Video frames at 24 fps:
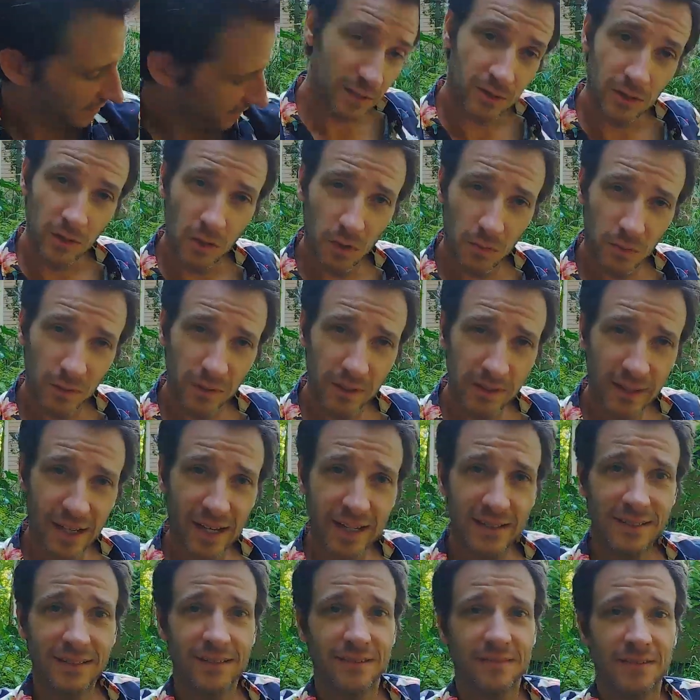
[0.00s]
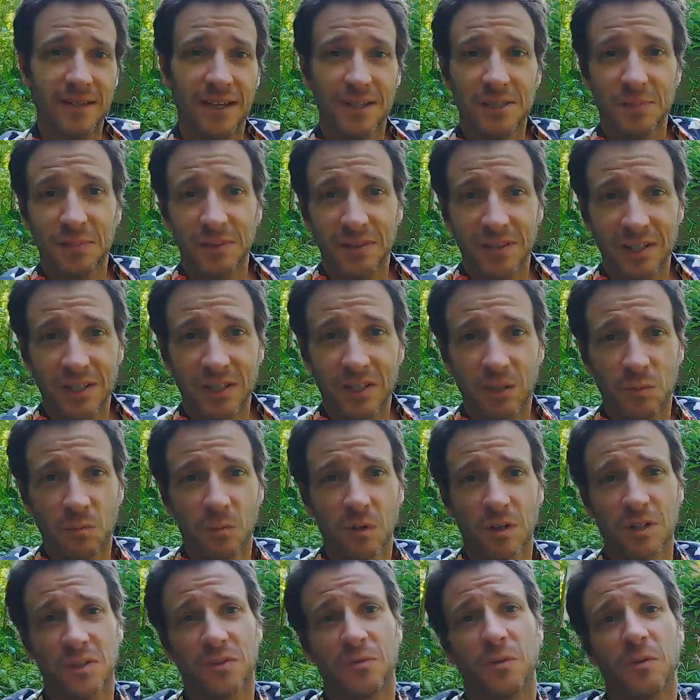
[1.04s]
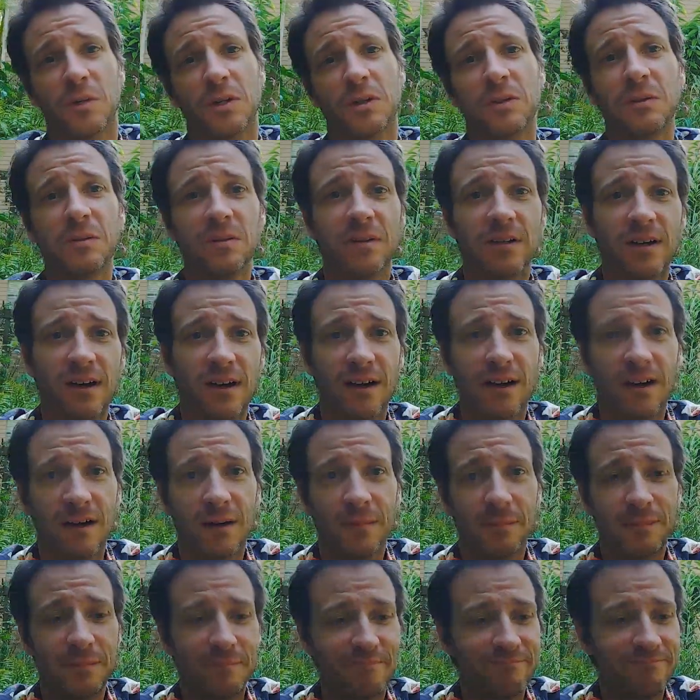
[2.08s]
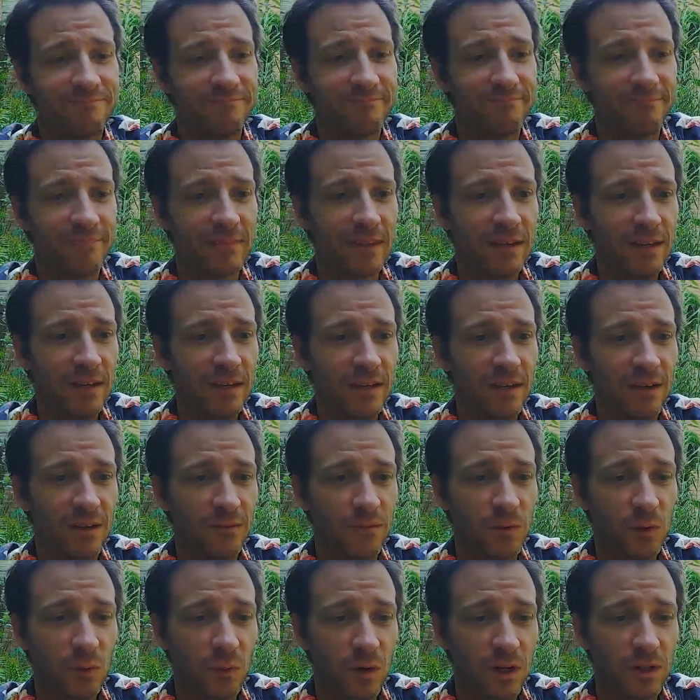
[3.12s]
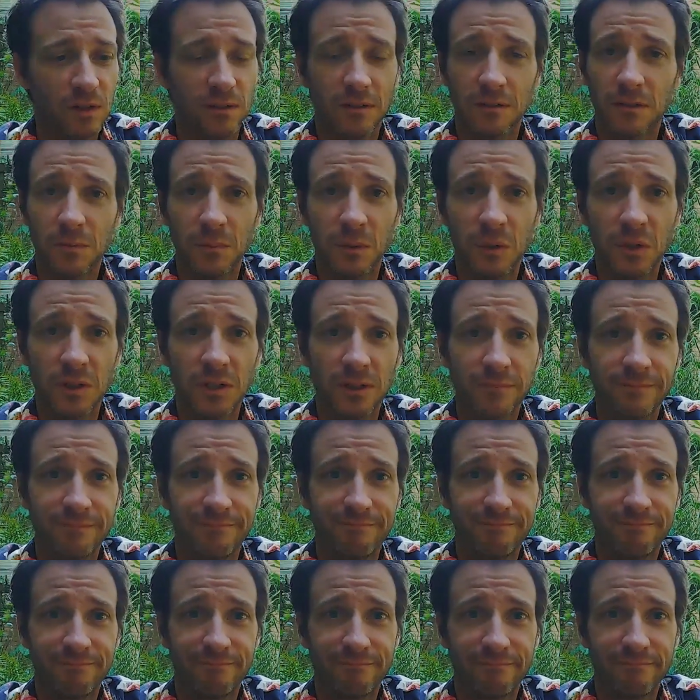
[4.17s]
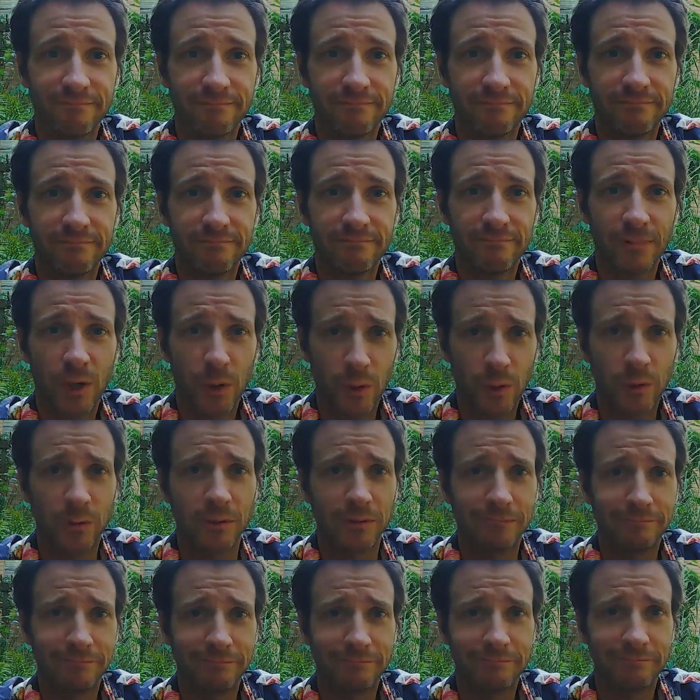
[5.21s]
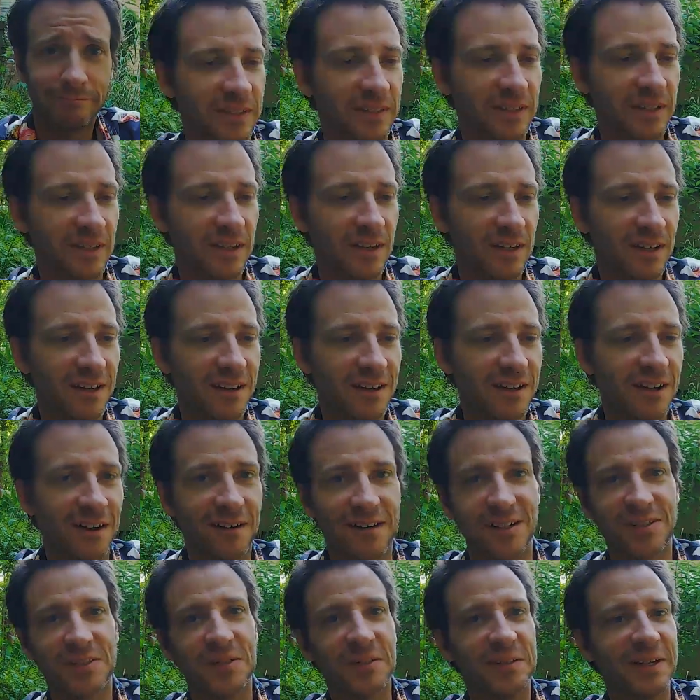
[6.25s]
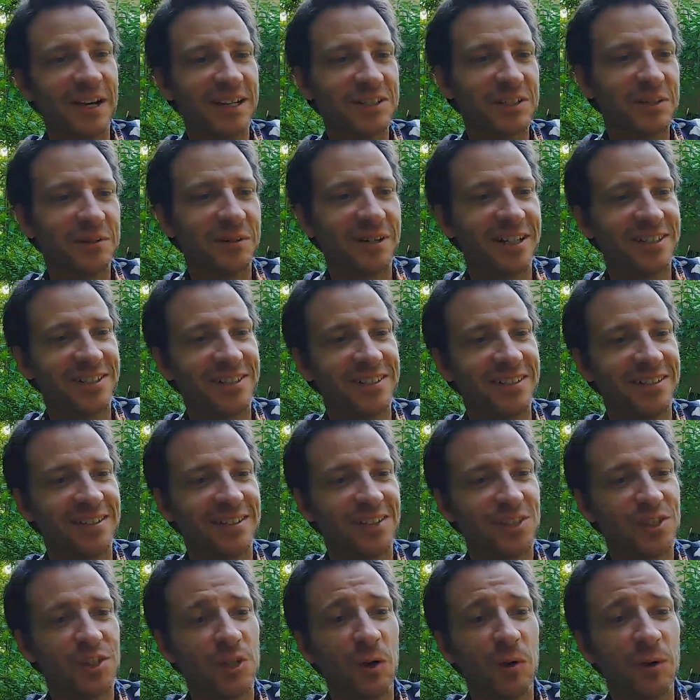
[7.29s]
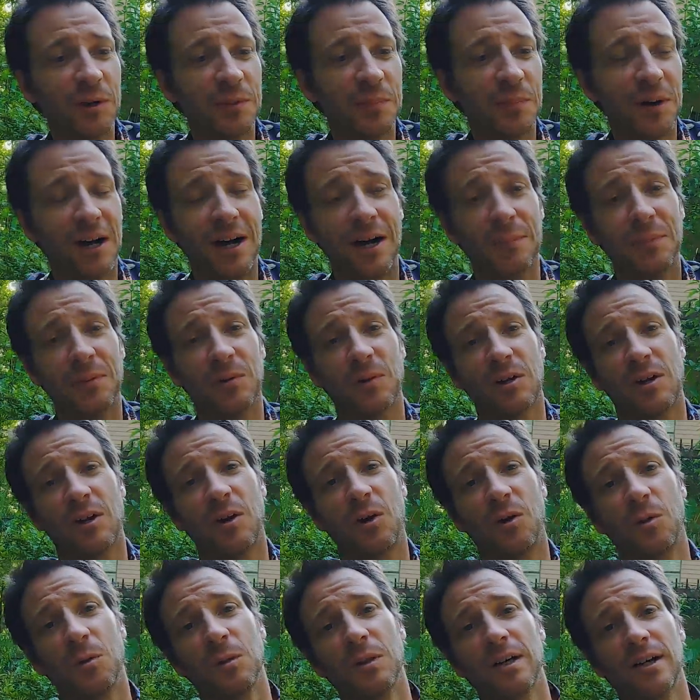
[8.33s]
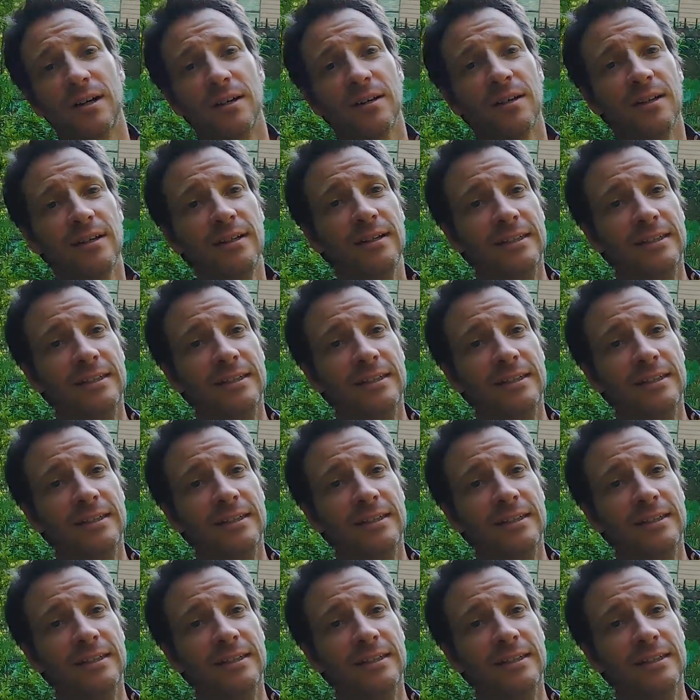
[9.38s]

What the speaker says: So hopefully that explanation works for you. If you want to learn more, Google. All right, so last question, soda, pop, or cola?